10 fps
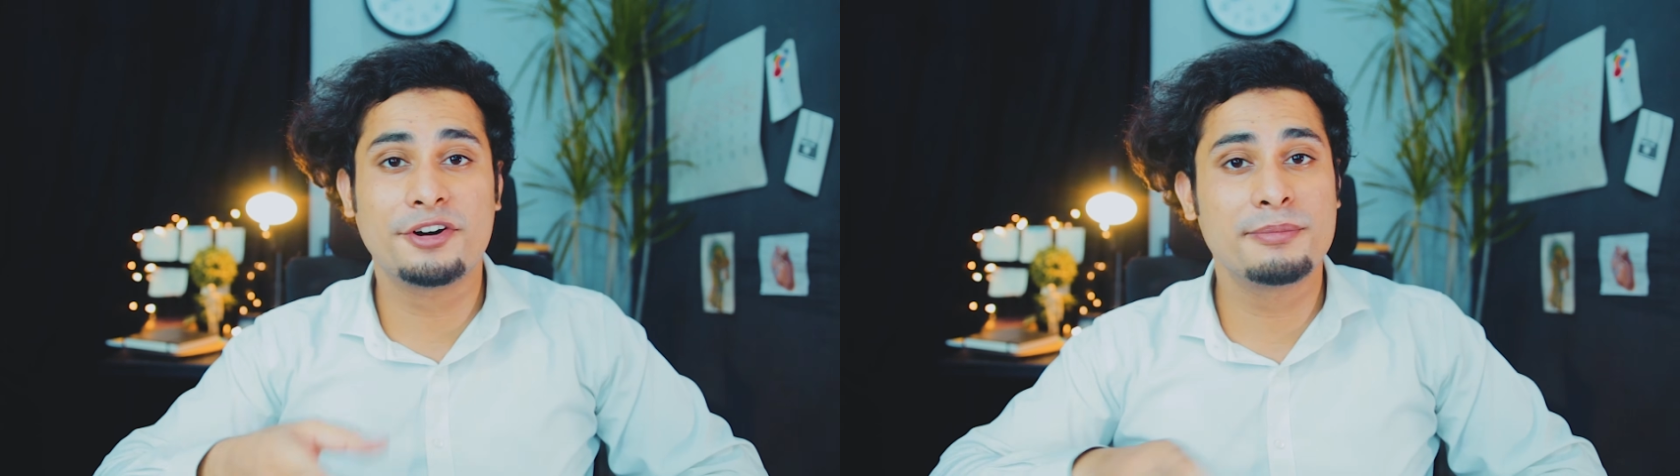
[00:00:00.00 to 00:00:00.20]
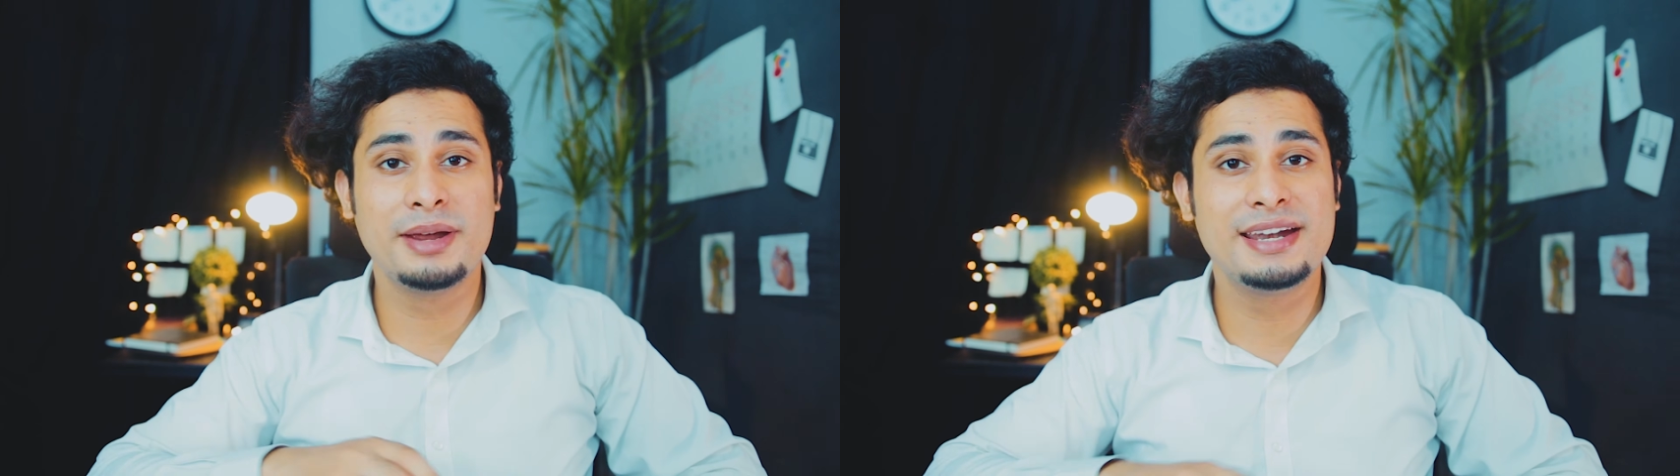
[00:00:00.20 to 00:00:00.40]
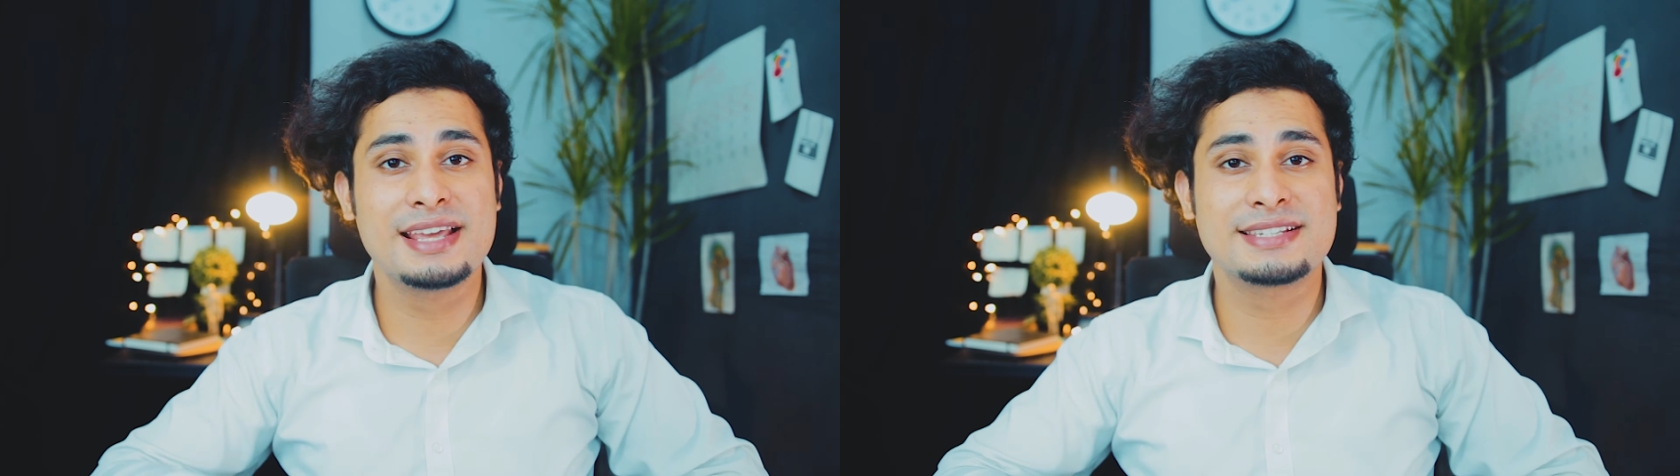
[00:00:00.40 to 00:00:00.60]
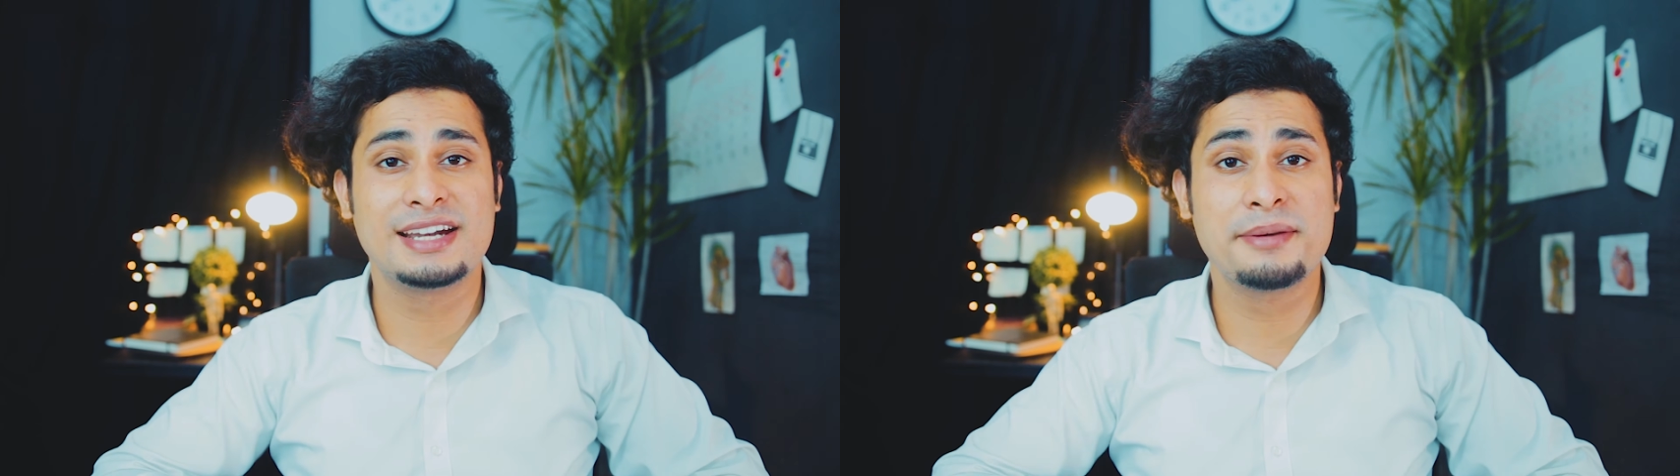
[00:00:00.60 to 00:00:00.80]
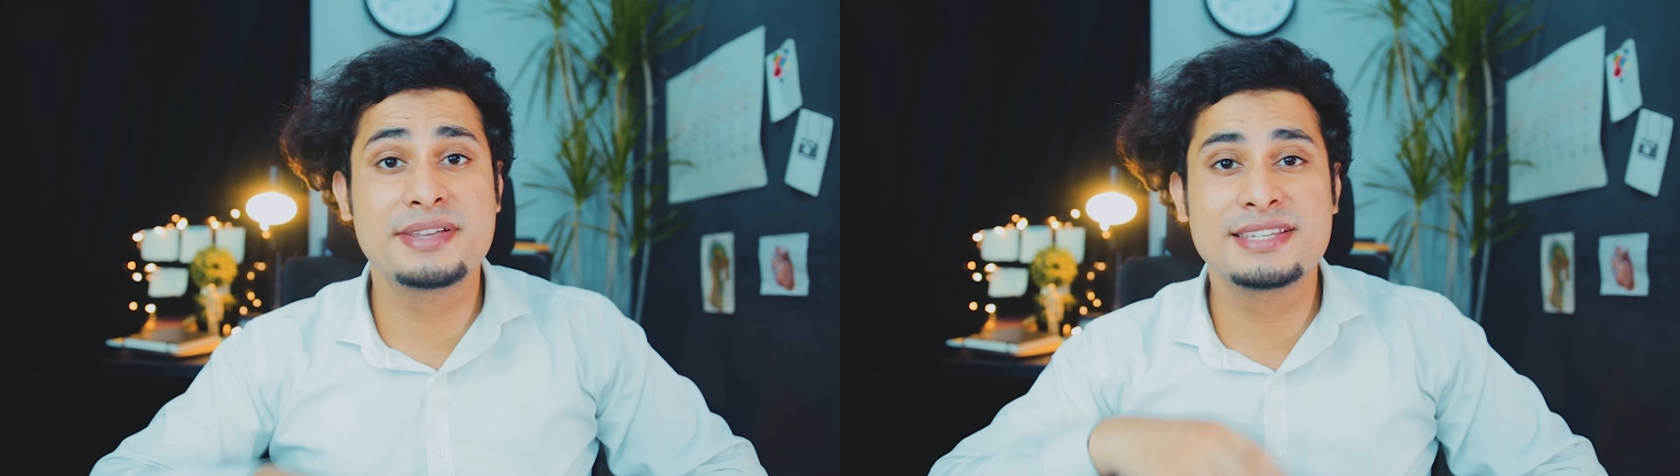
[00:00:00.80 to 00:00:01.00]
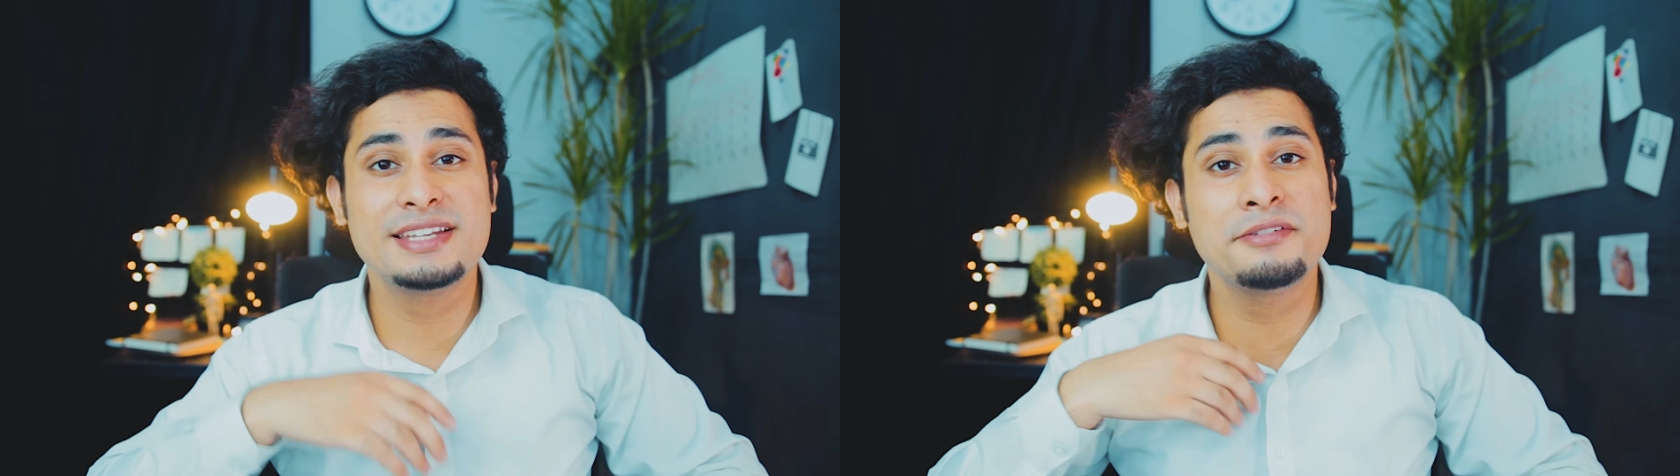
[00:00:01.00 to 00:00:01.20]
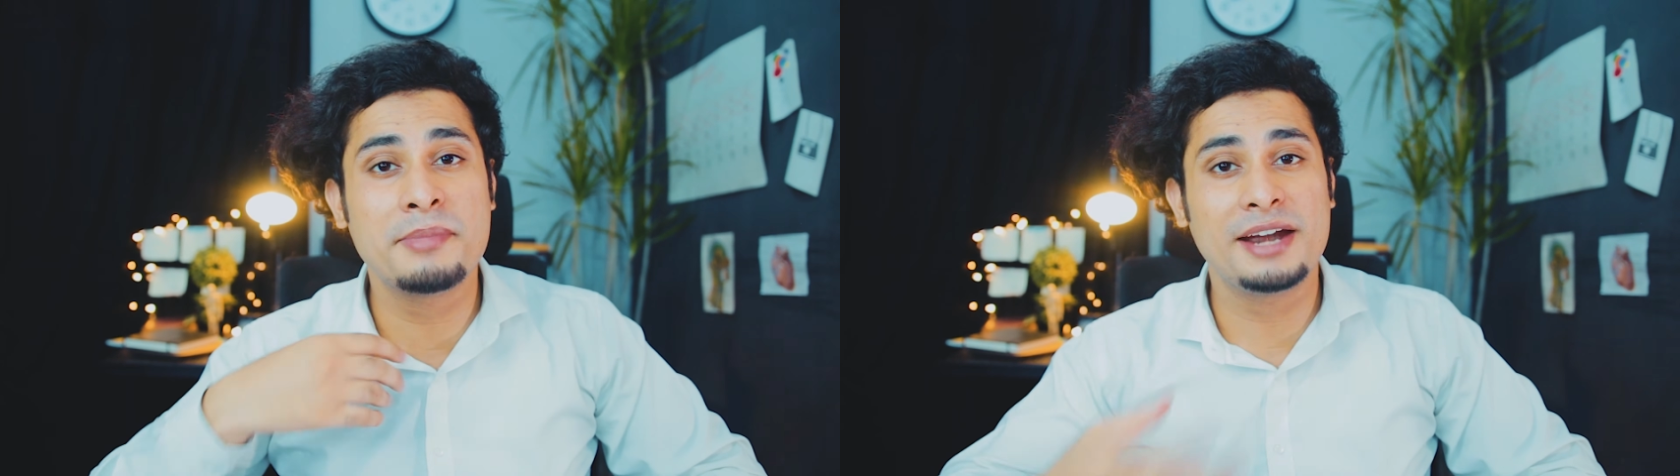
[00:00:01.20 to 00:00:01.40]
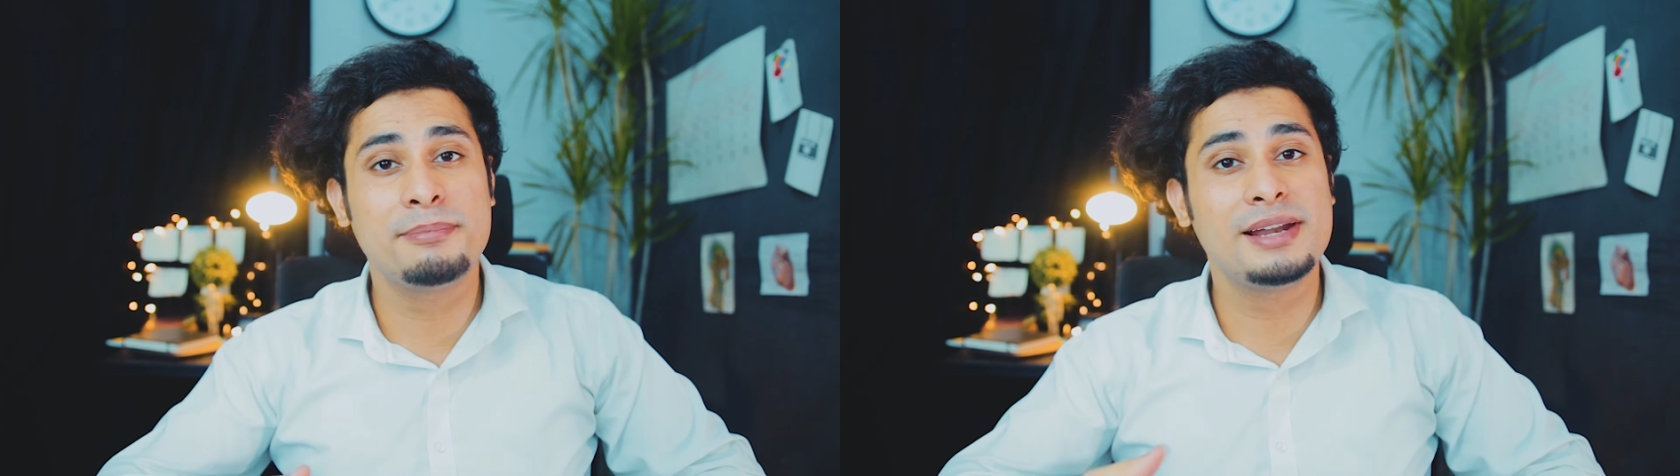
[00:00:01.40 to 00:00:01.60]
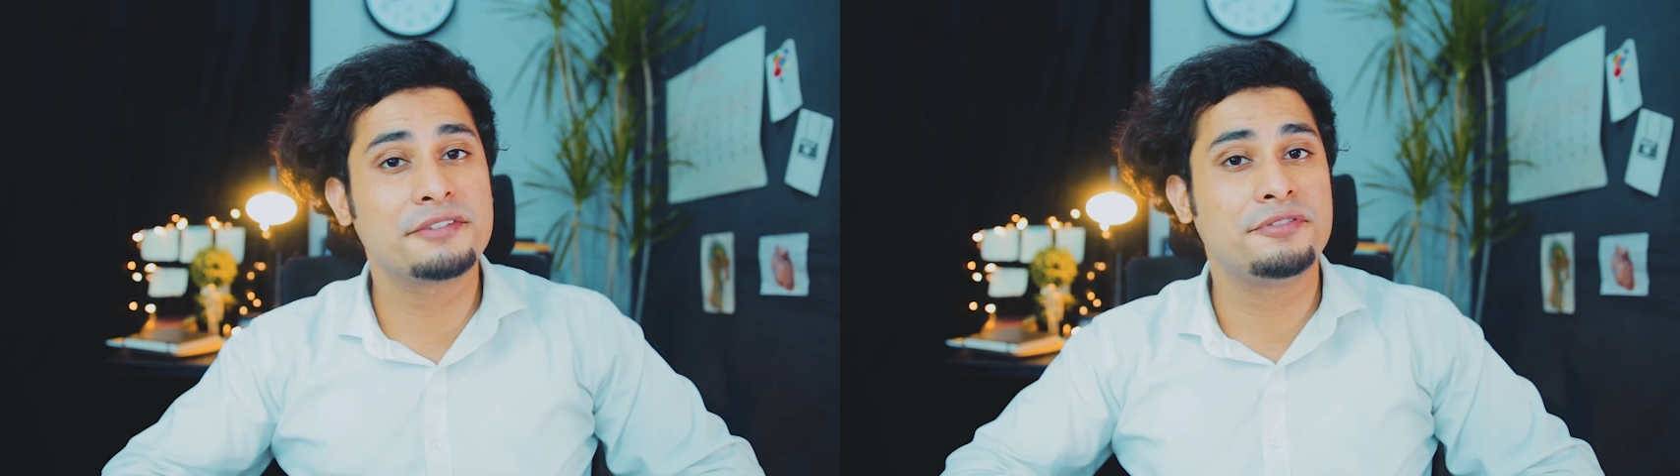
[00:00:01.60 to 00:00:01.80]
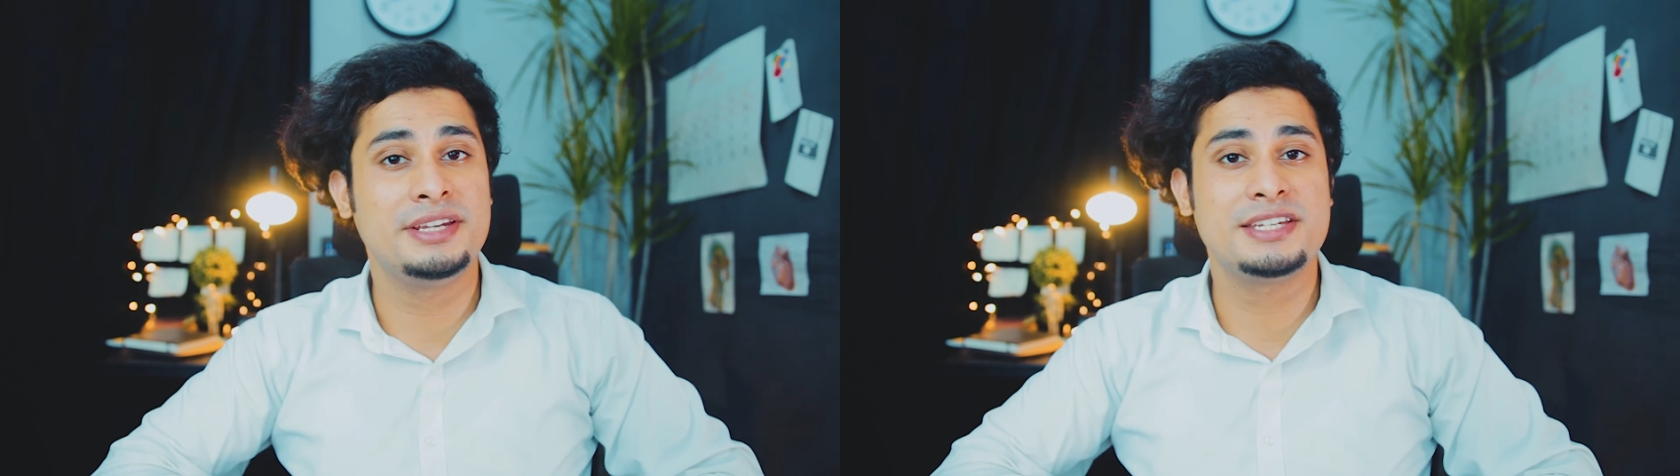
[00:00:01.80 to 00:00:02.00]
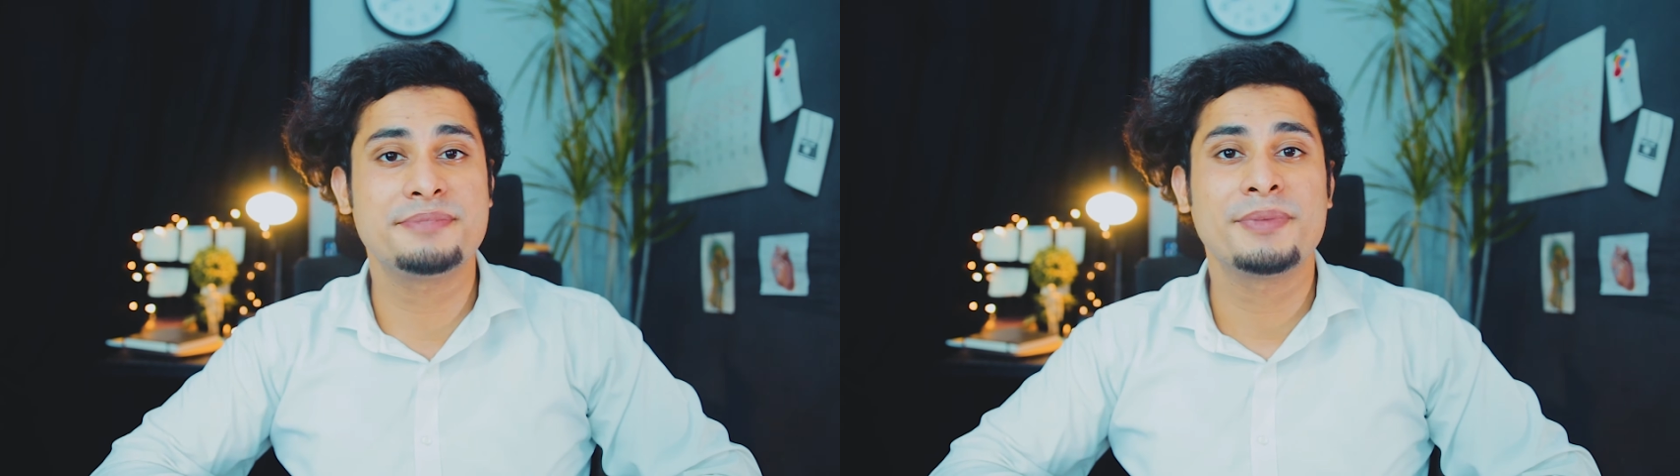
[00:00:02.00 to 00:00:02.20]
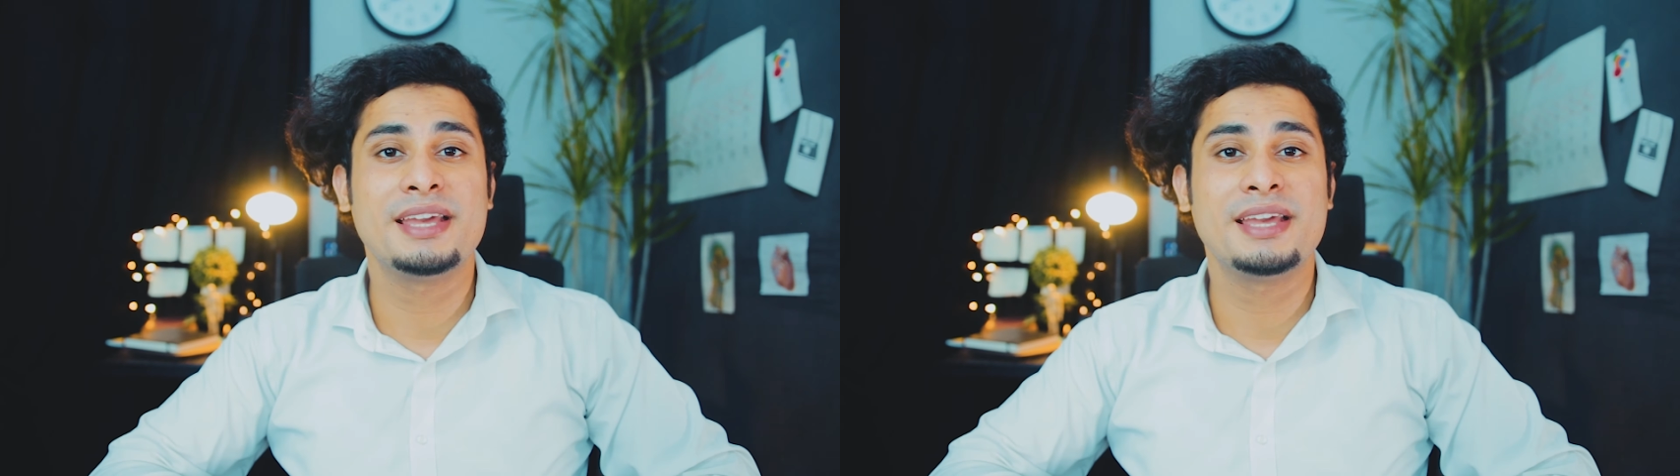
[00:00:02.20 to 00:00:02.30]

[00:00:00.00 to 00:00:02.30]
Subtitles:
on my desk setup is in matte black finish,